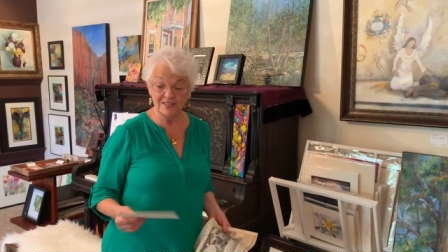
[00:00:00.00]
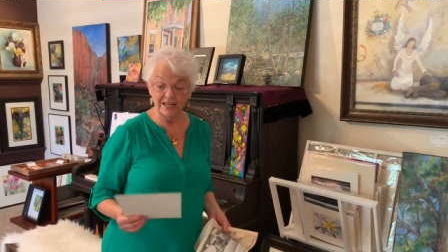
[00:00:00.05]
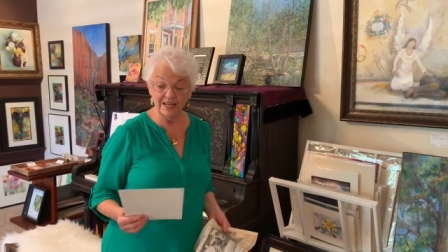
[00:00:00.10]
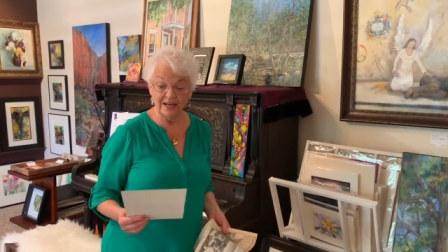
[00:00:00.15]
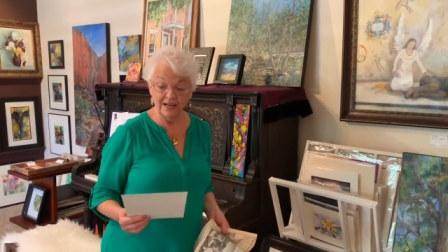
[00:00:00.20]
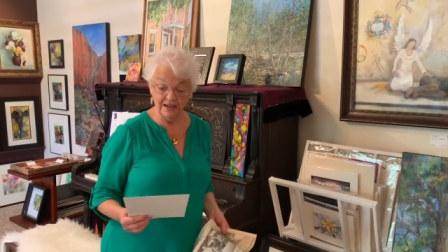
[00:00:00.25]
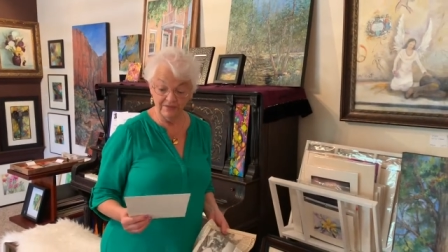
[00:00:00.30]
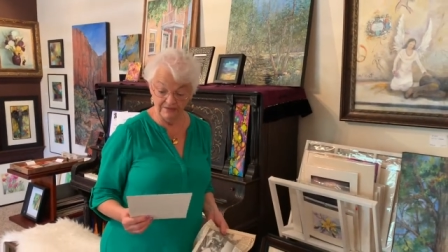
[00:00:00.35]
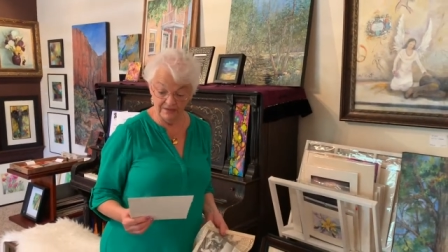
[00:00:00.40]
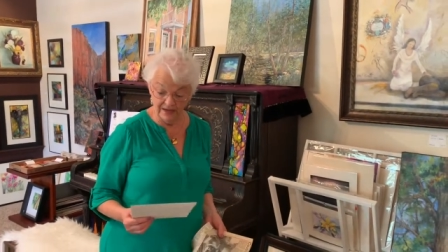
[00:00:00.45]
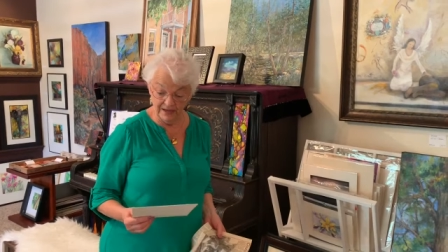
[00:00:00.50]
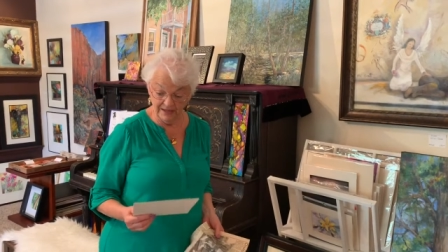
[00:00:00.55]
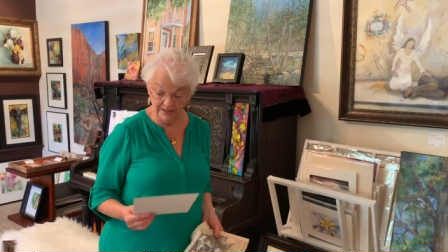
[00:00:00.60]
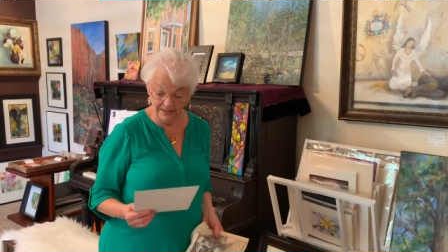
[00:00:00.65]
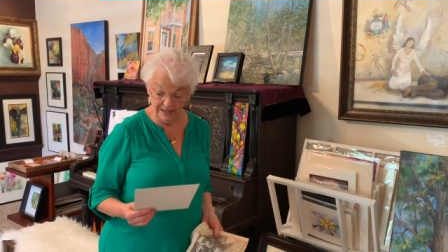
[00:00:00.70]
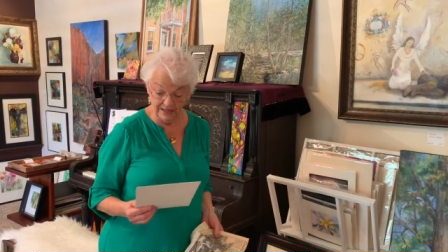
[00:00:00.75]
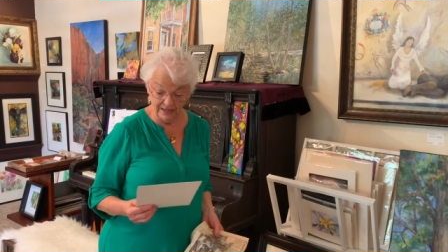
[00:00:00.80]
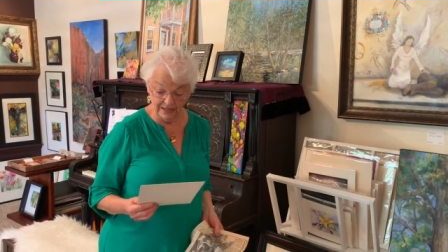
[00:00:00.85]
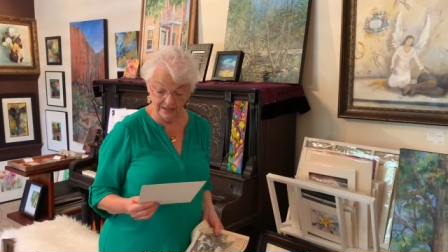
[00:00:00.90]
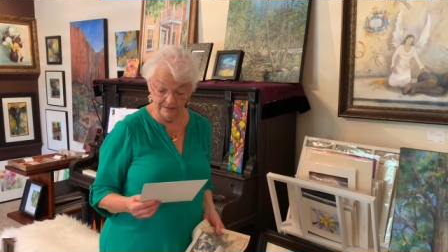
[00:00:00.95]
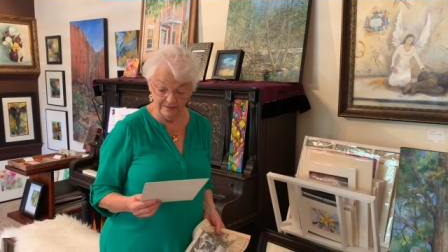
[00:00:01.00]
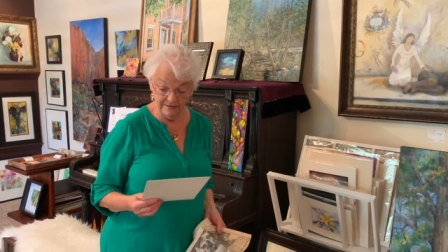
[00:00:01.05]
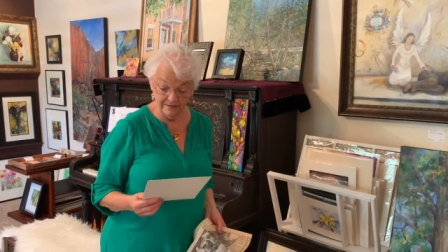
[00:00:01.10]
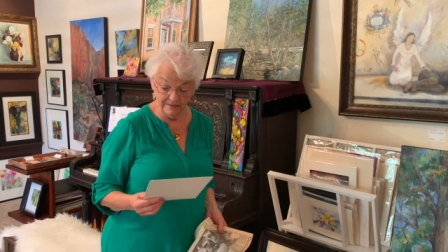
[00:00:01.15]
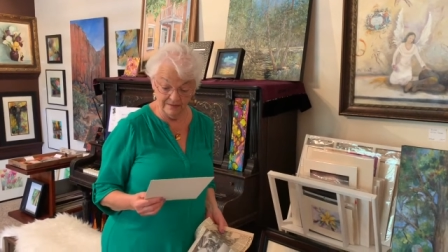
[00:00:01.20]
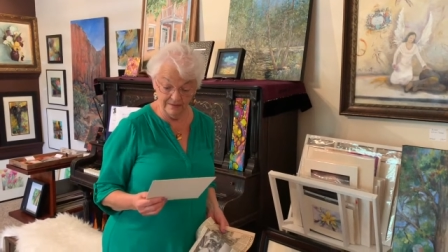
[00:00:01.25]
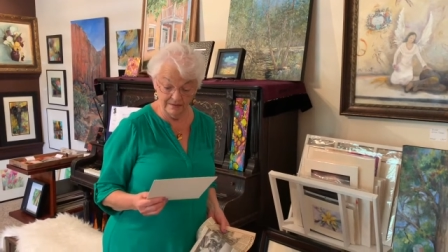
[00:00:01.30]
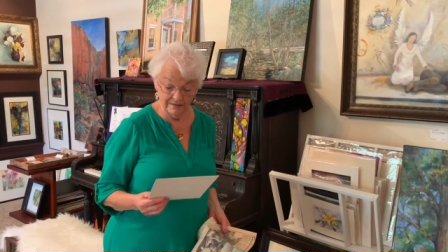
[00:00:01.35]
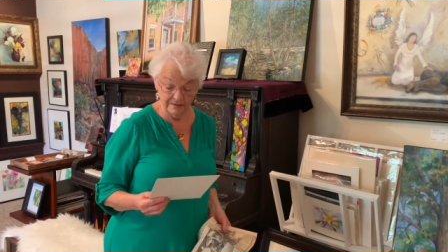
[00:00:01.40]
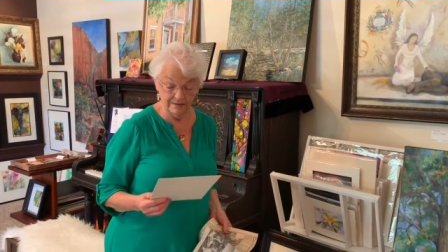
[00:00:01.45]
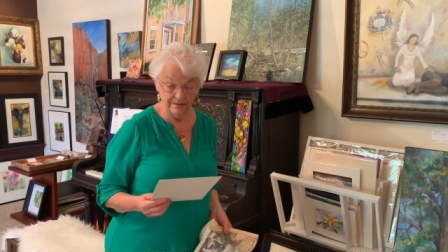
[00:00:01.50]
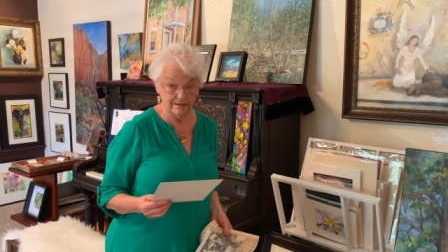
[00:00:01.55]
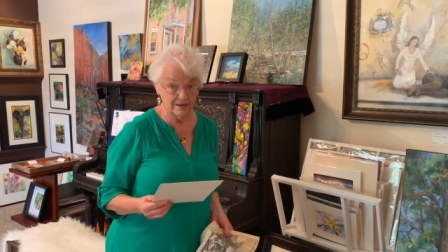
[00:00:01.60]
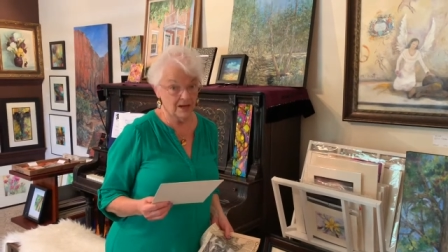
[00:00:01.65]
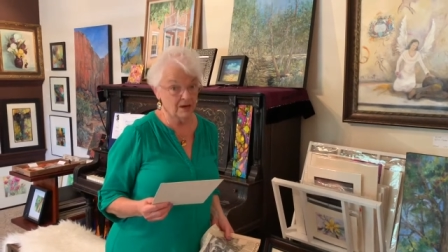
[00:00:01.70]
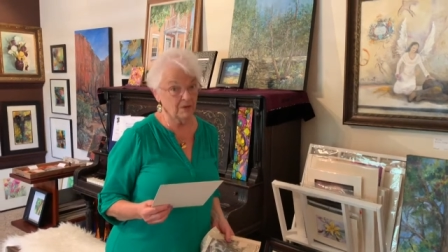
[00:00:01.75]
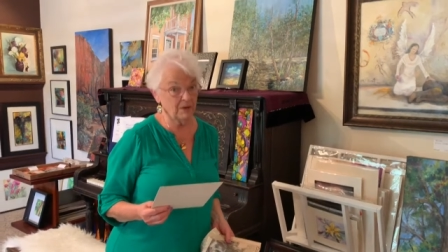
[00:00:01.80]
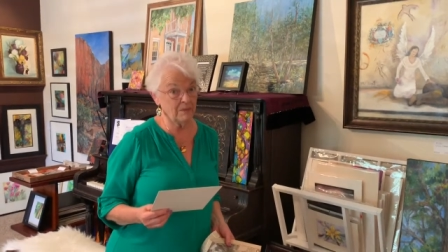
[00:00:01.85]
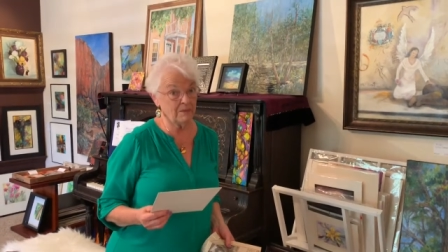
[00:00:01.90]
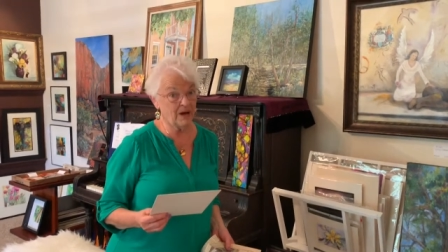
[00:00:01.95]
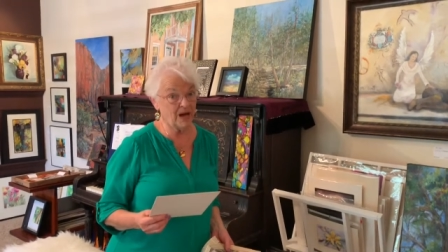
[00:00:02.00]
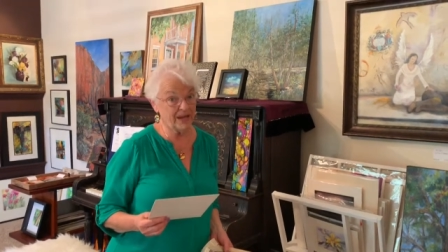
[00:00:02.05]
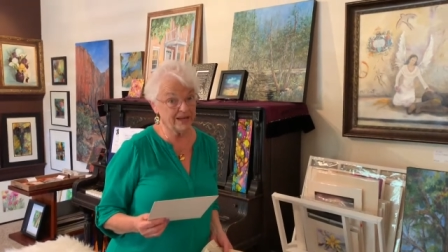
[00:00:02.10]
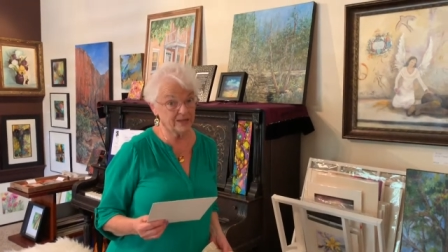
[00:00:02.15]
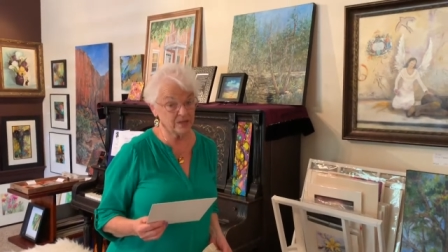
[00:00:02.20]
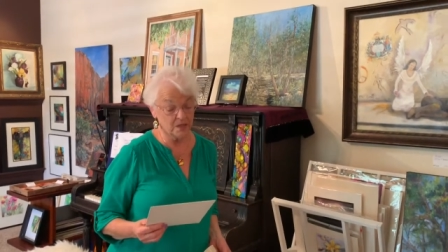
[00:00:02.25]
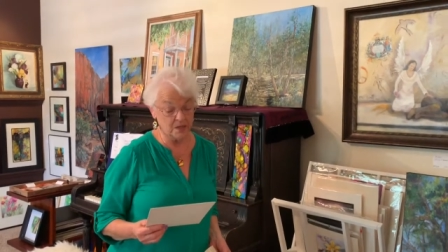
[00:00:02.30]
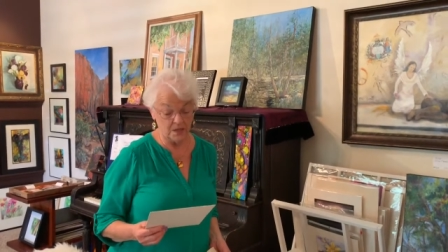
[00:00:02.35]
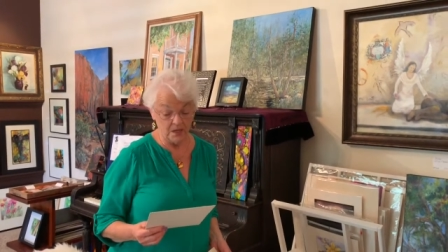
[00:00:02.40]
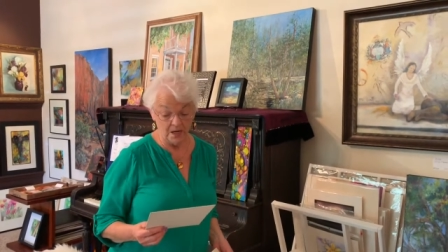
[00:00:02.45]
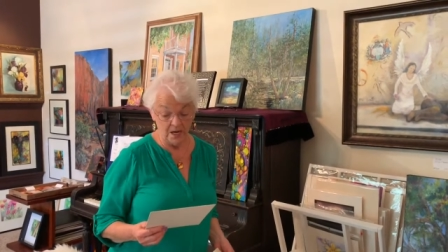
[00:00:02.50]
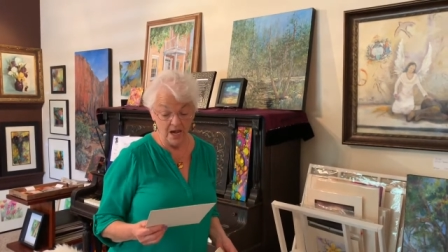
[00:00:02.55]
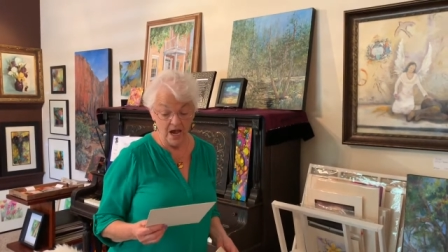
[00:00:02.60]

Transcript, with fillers: and I found out a reminder.